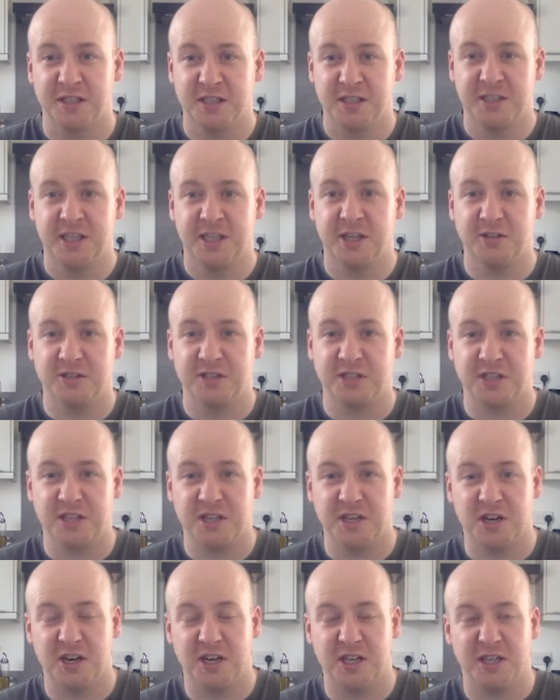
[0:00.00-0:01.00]
Chelsea
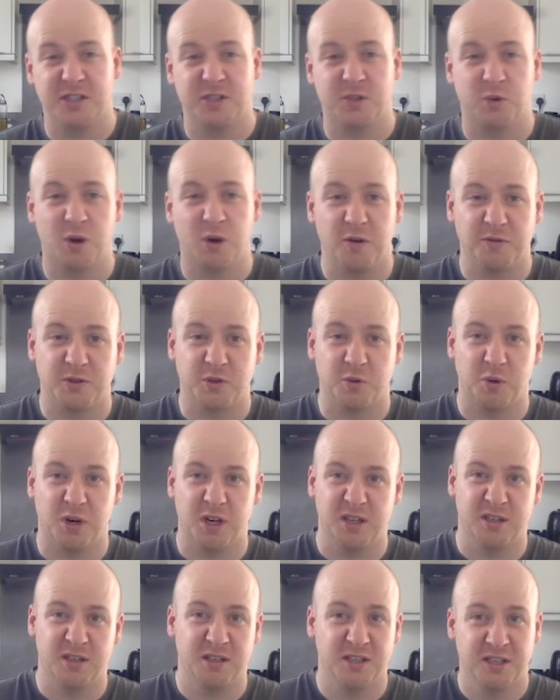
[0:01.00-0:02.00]
United are
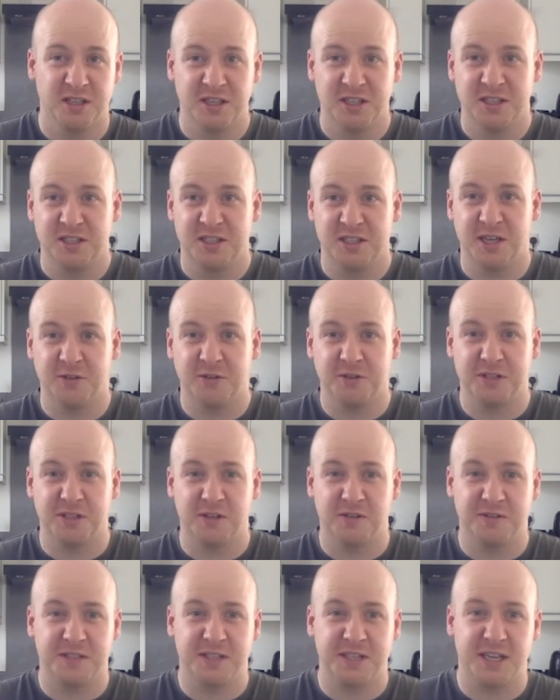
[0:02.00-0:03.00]
12-1. Chelsea
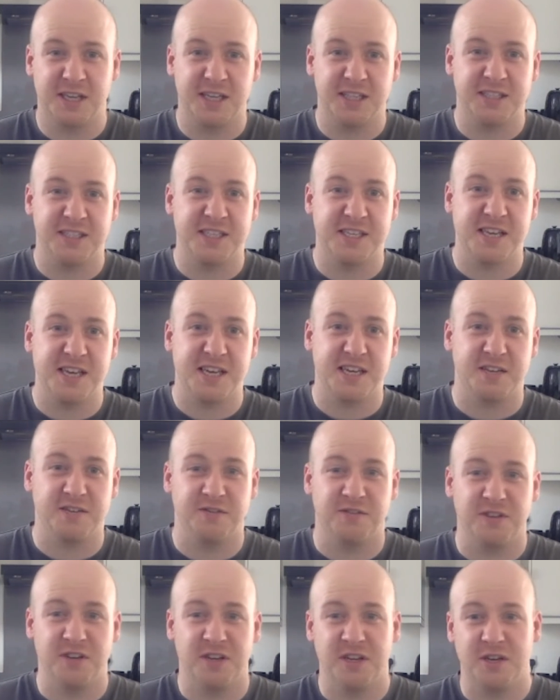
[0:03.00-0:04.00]
obviously getting Ziyech and
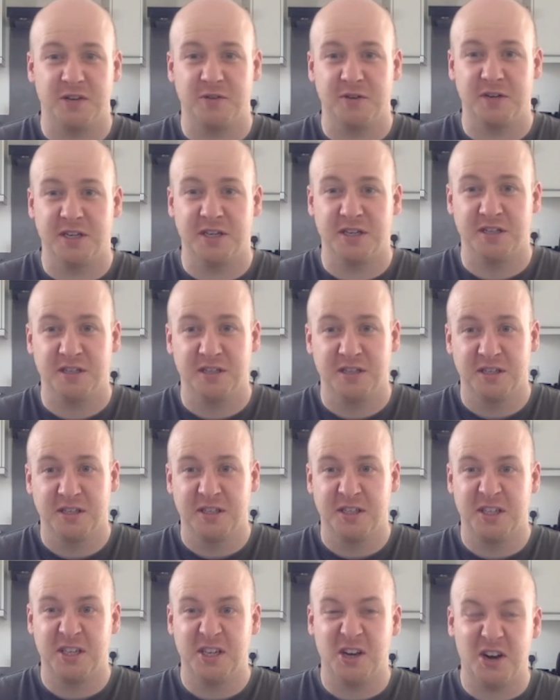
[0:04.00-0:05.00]
Werner in.
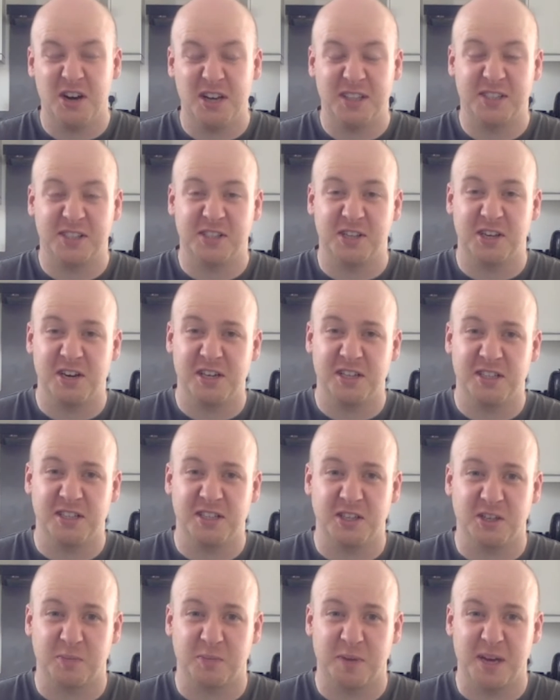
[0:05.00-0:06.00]
United starting to
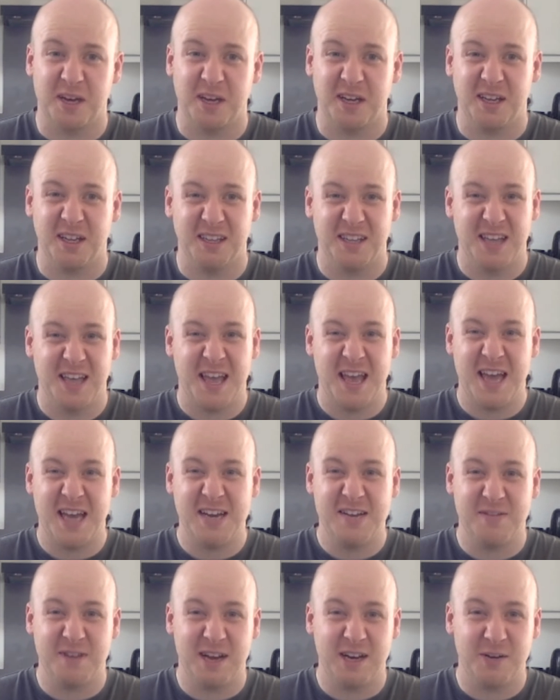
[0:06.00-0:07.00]
look better.
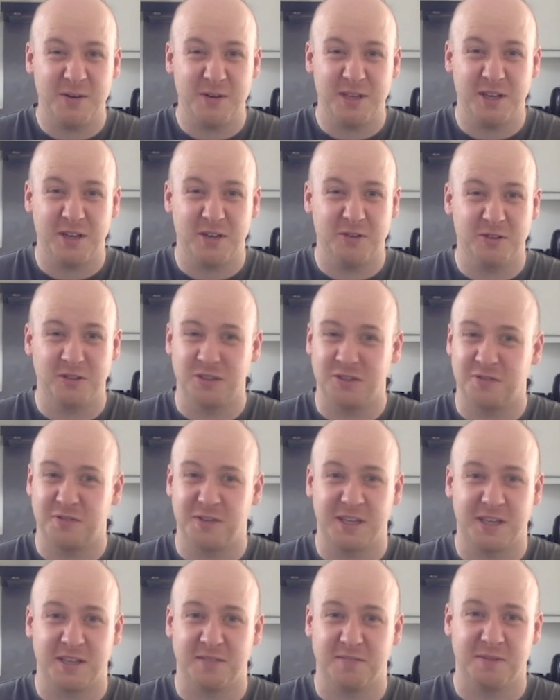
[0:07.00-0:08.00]
Any value in those, or do you
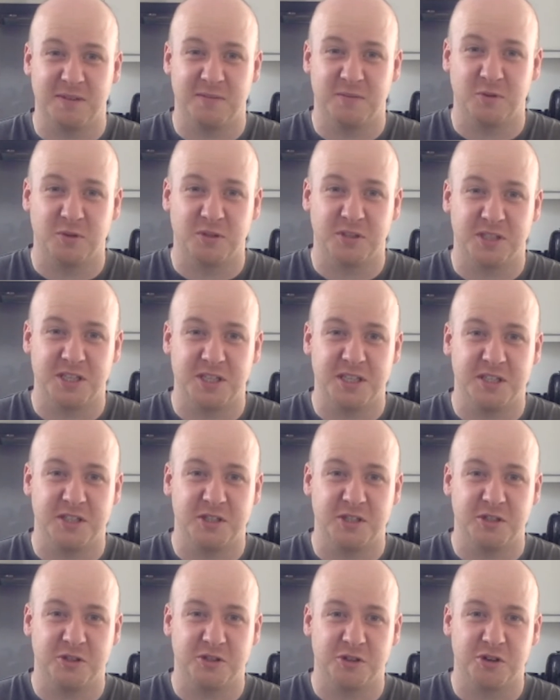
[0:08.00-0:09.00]
think Liverpool and City are
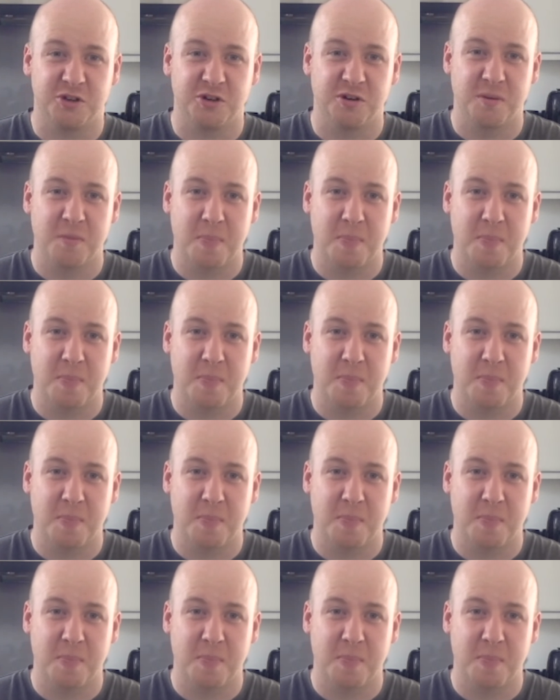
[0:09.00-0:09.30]
too strong?